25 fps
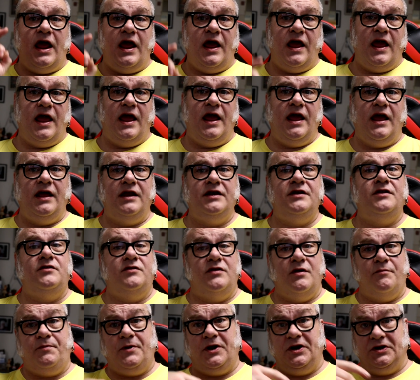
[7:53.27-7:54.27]
and
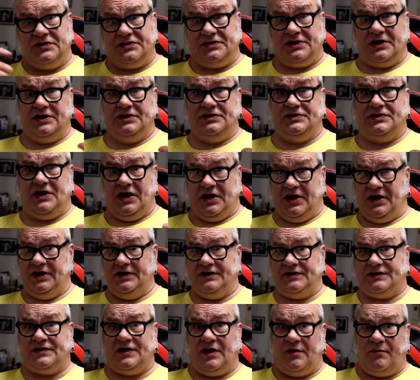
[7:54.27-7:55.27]
the piercing is done
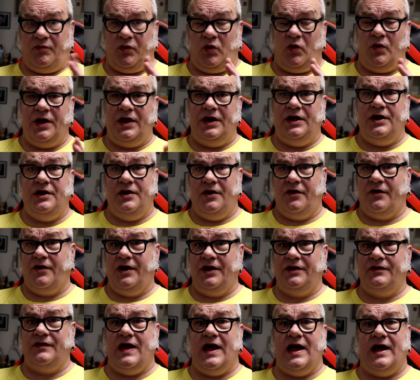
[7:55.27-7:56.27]
at some point
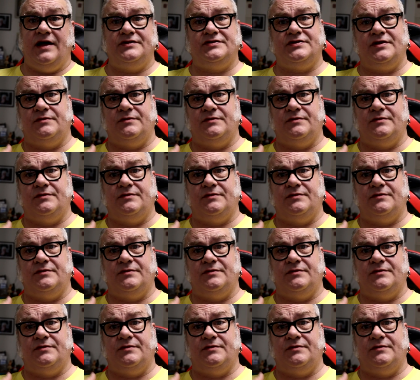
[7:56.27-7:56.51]
during that.